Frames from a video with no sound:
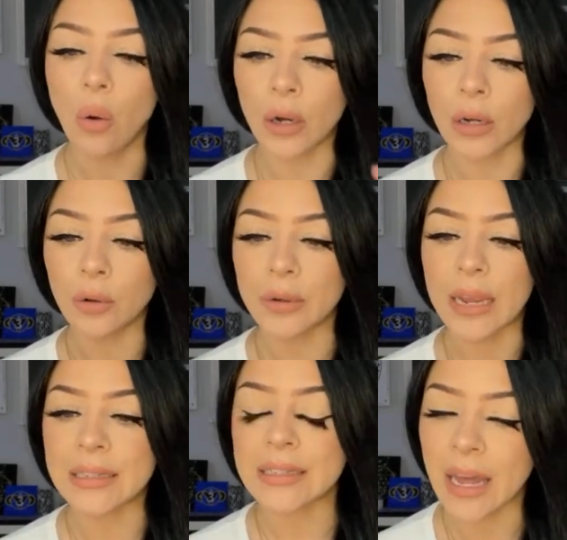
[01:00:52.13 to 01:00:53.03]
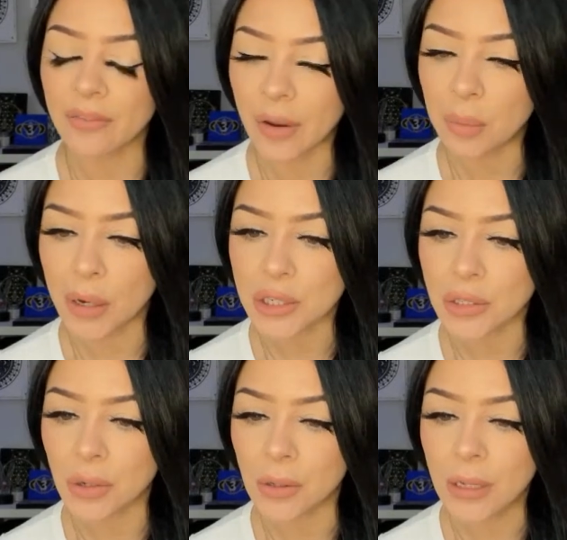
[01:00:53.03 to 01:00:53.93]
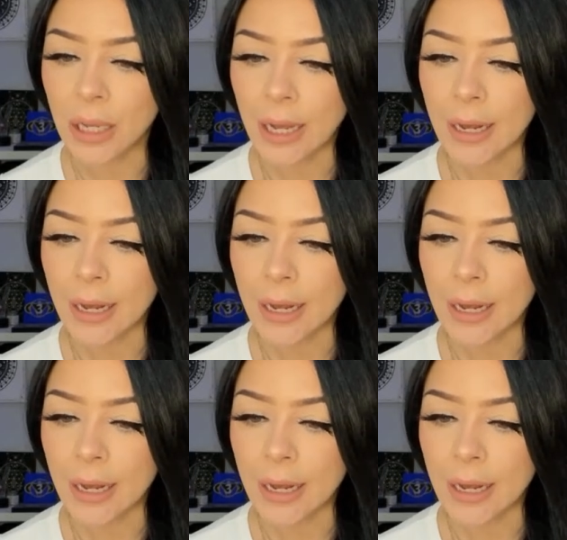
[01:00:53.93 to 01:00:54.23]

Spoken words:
or creates that vibrational